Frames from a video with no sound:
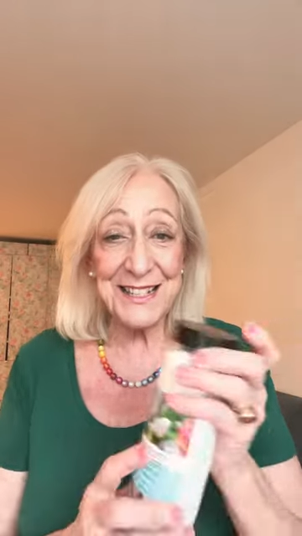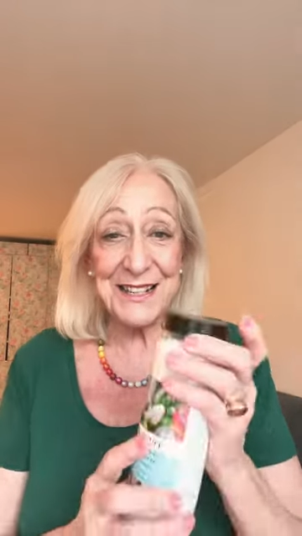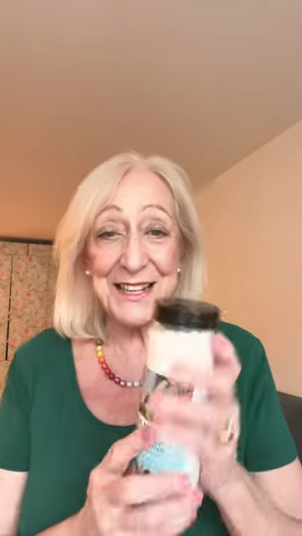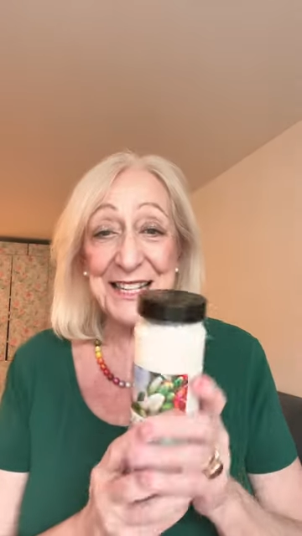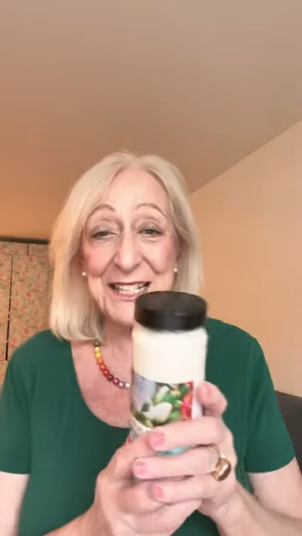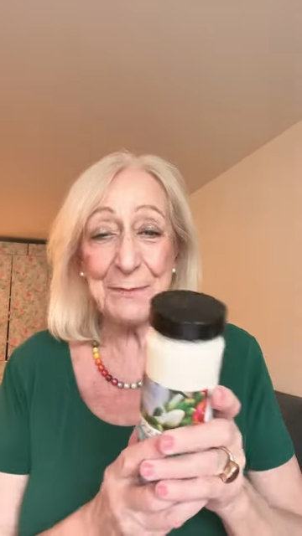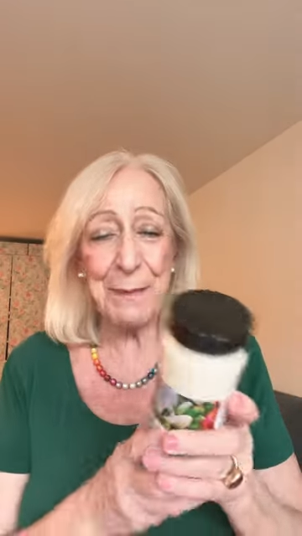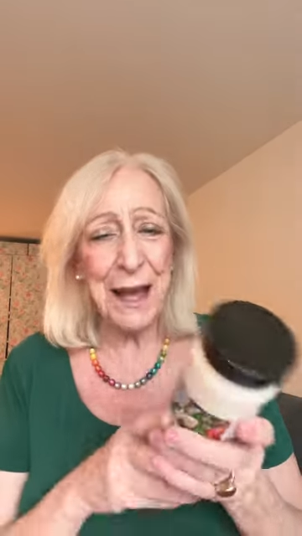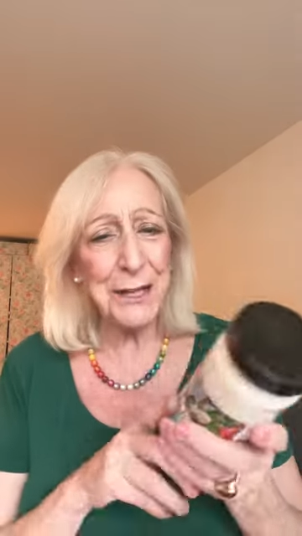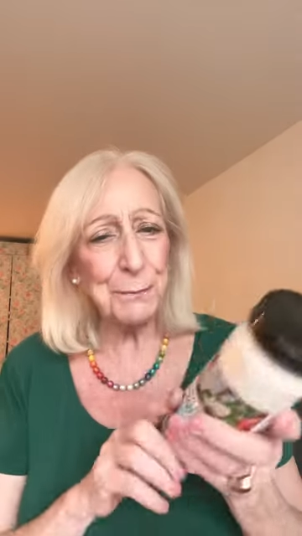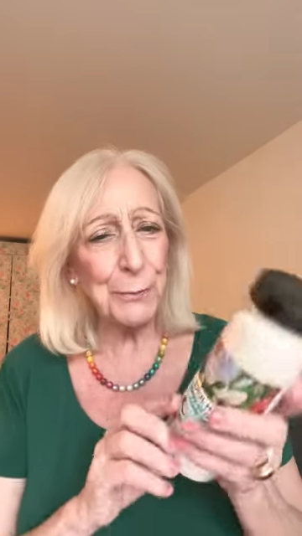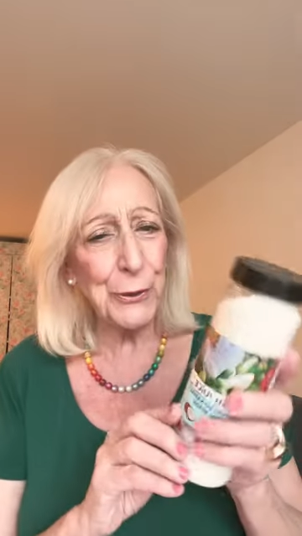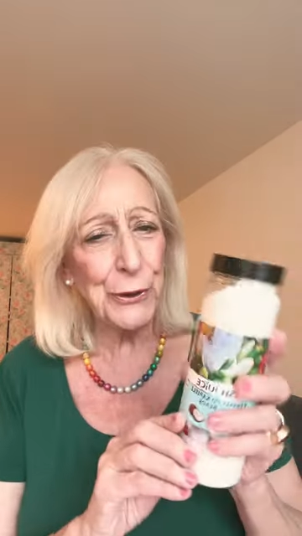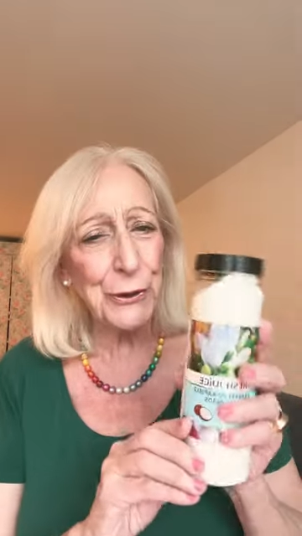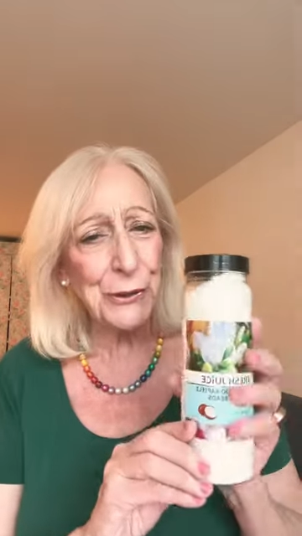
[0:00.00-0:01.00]
this is bath
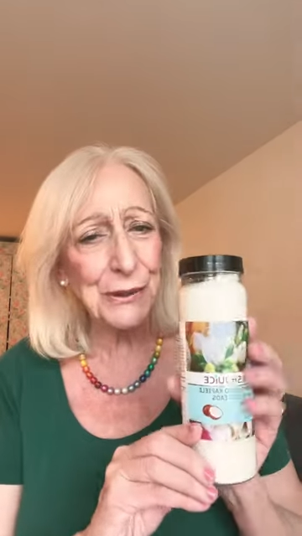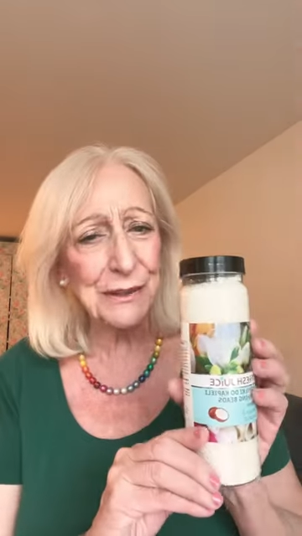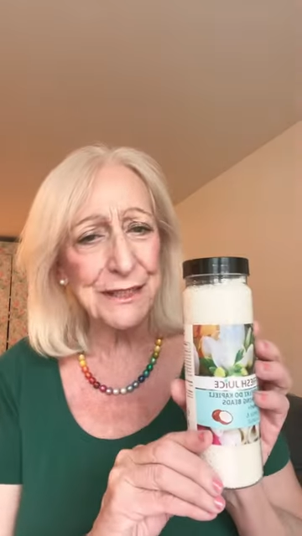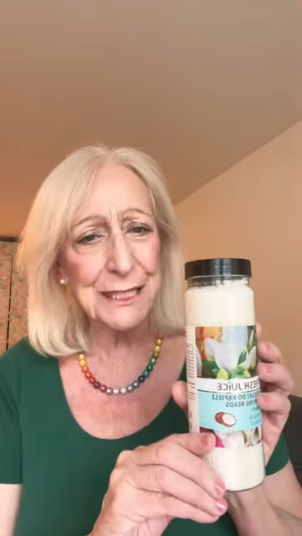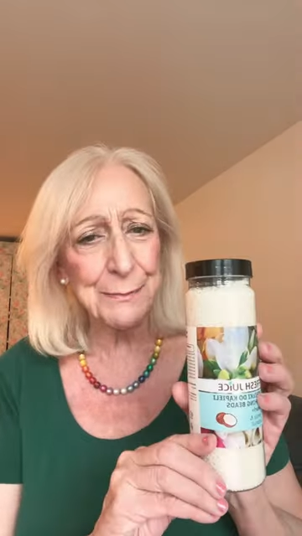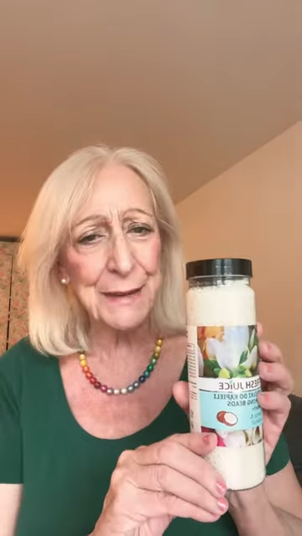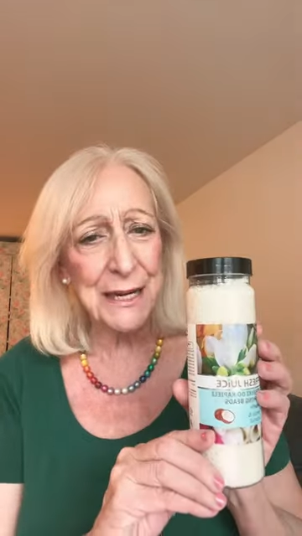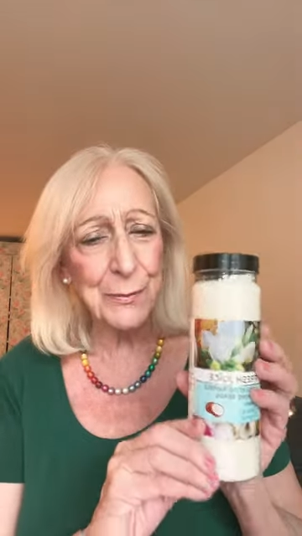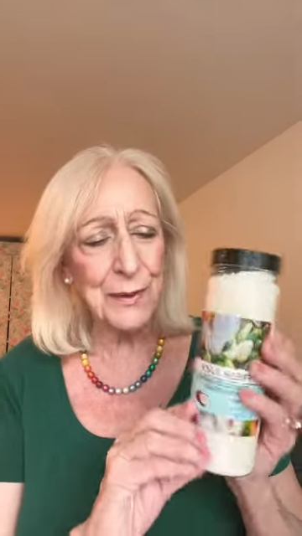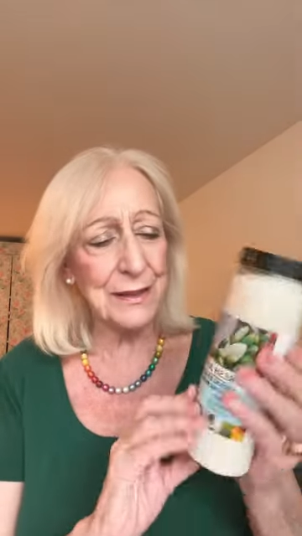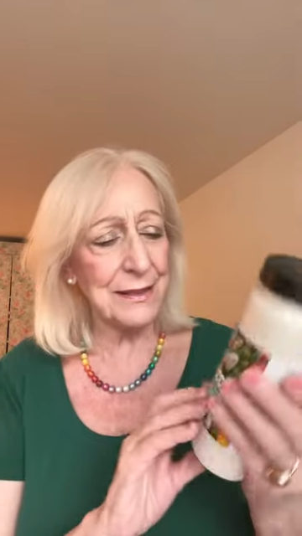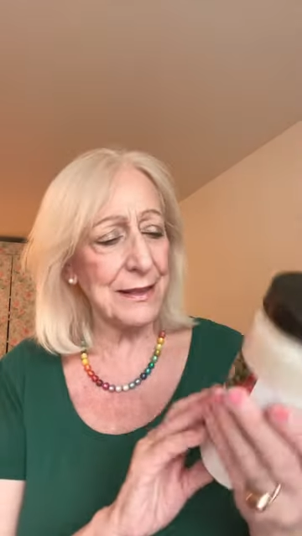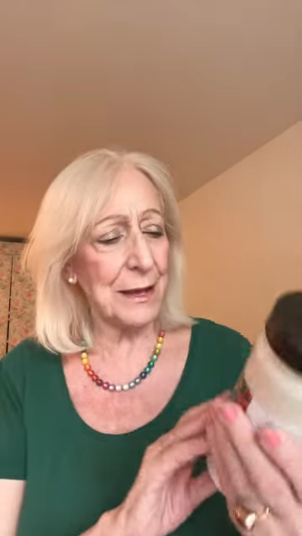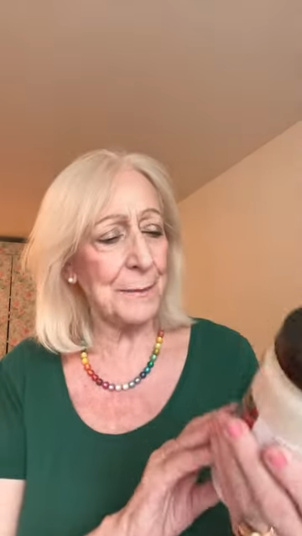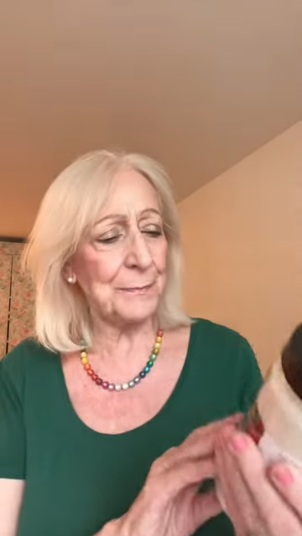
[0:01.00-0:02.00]
pearls made
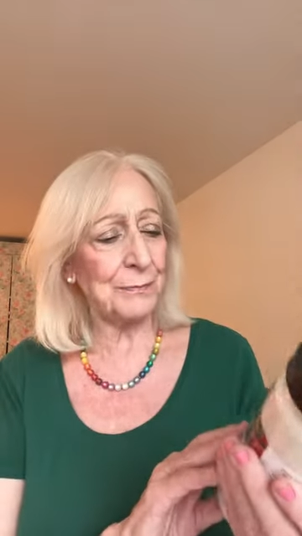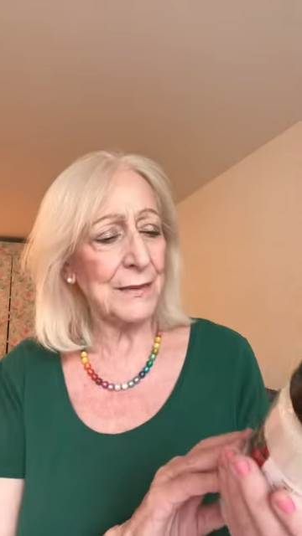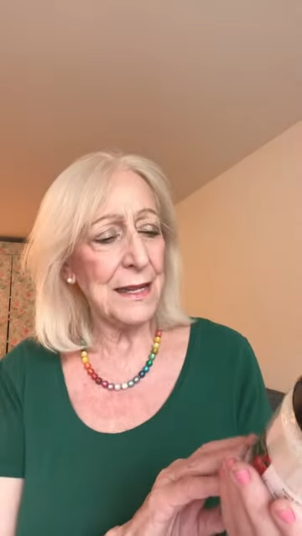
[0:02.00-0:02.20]
with, um,